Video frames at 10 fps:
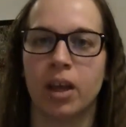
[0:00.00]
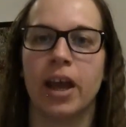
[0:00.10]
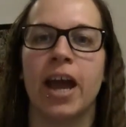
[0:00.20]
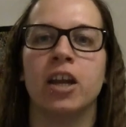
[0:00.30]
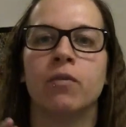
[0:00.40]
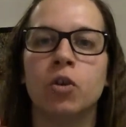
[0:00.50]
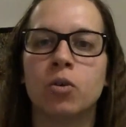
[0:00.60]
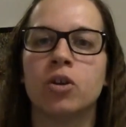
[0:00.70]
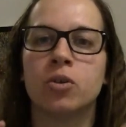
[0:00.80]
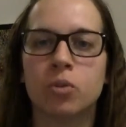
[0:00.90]
And if you
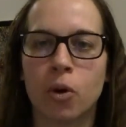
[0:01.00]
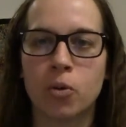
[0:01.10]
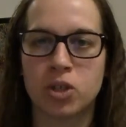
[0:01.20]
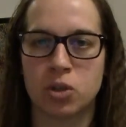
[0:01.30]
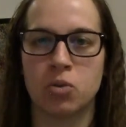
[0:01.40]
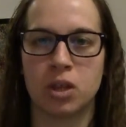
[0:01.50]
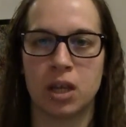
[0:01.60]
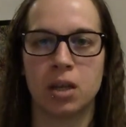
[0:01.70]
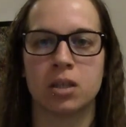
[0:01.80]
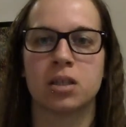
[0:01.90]
can do those 2
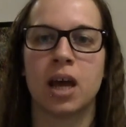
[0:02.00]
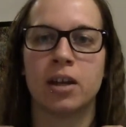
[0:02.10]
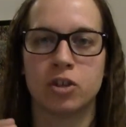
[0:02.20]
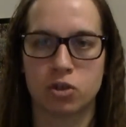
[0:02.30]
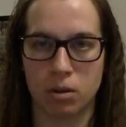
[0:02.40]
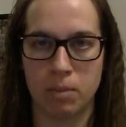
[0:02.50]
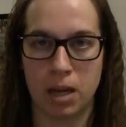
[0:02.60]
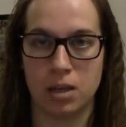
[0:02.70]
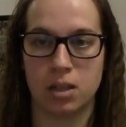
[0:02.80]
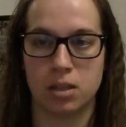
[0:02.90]
things, that is
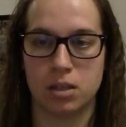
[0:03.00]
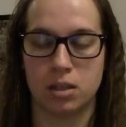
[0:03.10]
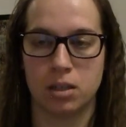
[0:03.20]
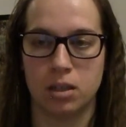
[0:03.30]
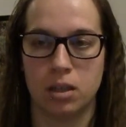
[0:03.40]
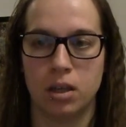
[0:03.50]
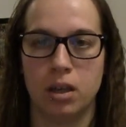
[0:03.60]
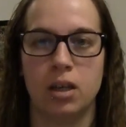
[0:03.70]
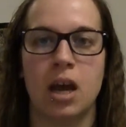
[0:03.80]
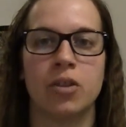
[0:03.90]
tremendous.
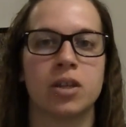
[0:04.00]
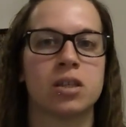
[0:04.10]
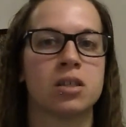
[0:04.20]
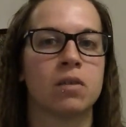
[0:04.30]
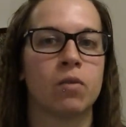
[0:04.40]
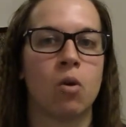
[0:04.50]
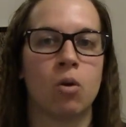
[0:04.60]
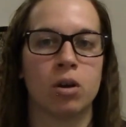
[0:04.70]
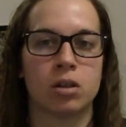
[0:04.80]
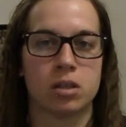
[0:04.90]
Now this is, of
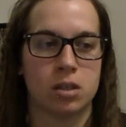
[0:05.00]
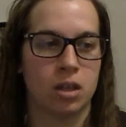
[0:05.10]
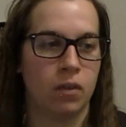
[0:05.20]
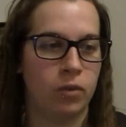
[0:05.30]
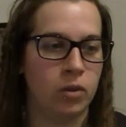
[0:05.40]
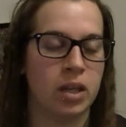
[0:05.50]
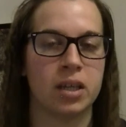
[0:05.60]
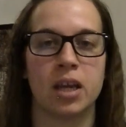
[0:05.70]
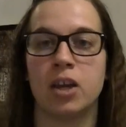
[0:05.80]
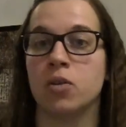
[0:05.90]
course, if you need to
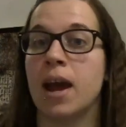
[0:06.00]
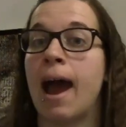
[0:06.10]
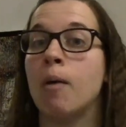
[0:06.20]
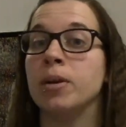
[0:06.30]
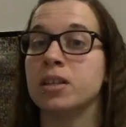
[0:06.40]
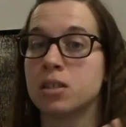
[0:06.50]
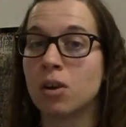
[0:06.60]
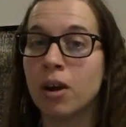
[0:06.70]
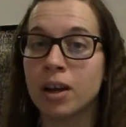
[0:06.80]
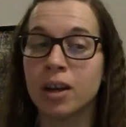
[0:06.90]
get your habits
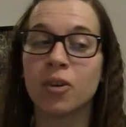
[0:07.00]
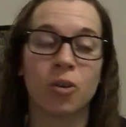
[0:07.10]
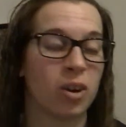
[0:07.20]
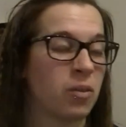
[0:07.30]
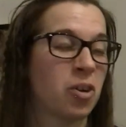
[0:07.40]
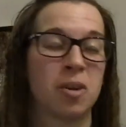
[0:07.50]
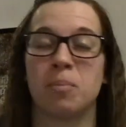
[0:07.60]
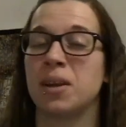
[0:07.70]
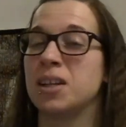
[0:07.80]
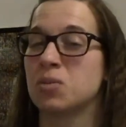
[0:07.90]
started or if you're in a
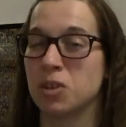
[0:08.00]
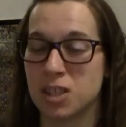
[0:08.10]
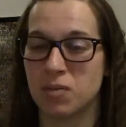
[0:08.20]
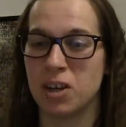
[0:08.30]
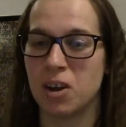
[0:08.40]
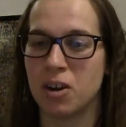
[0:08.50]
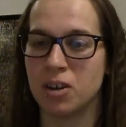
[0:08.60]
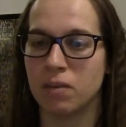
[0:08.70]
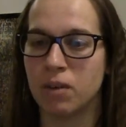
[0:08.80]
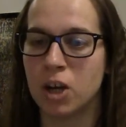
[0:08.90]
place where it's very hard to
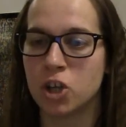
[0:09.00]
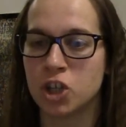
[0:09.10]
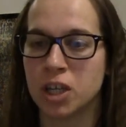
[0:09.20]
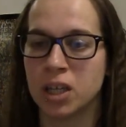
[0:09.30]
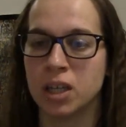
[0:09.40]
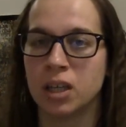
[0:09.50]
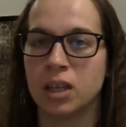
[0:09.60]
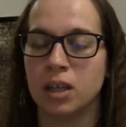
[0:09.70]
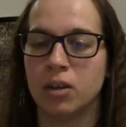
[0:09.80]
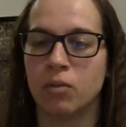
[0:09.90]
function,
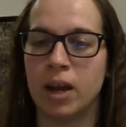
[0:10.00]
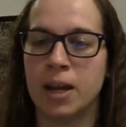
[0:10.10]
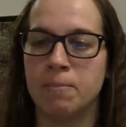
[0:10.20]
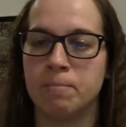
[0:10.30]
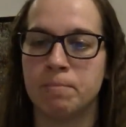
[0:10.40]
right?